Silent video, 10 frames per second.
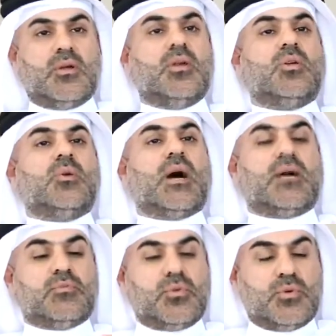you
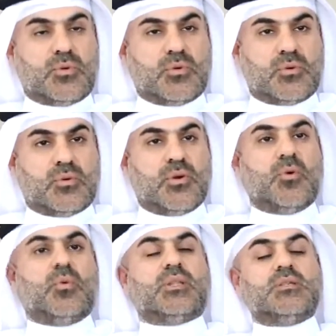have to know
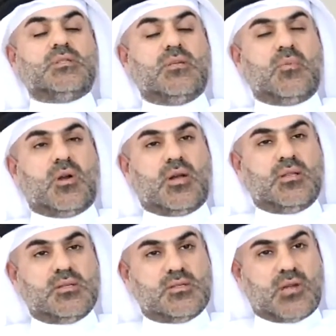what is the market
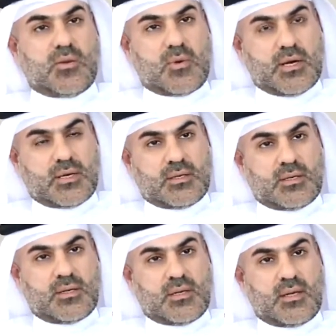is required.
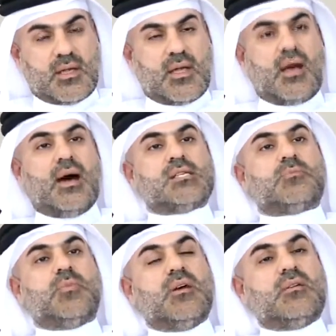As
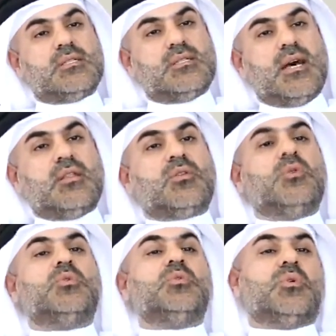per as that, you
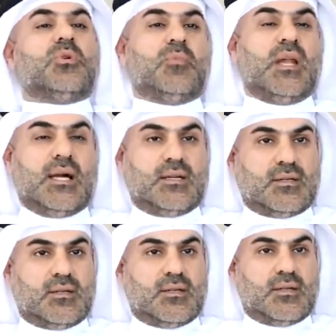do your plan.
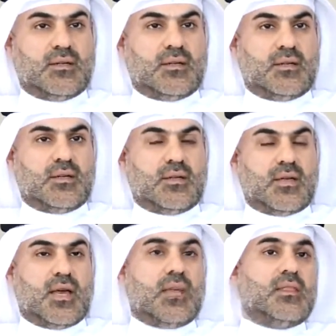
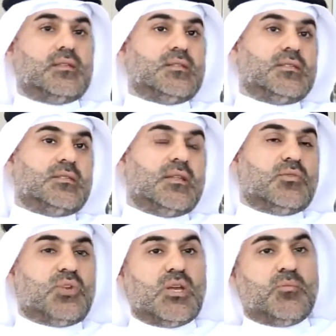And this is the
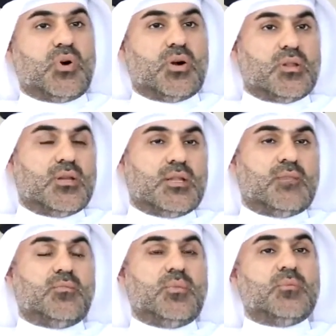tricky part
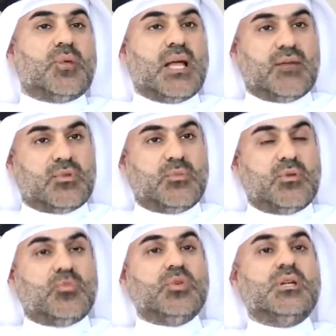that people have to be
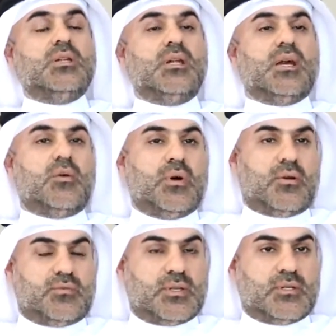really aware
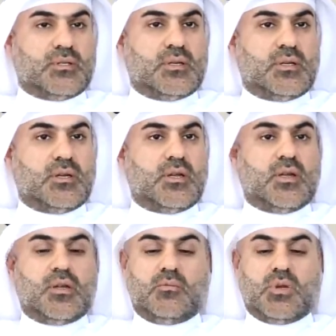of it.
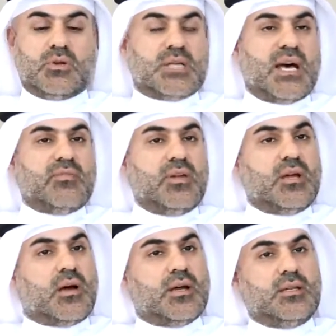Because having
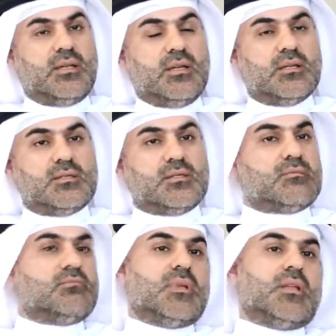ideas
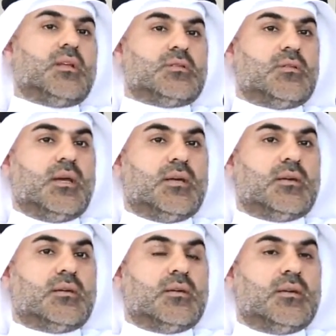gets there.
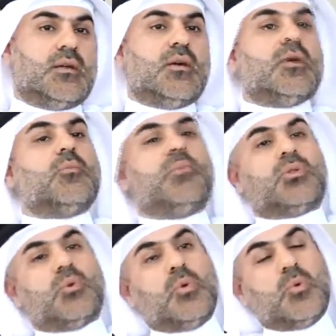
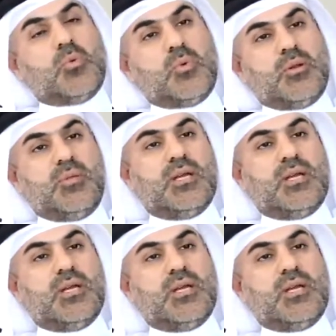but who will be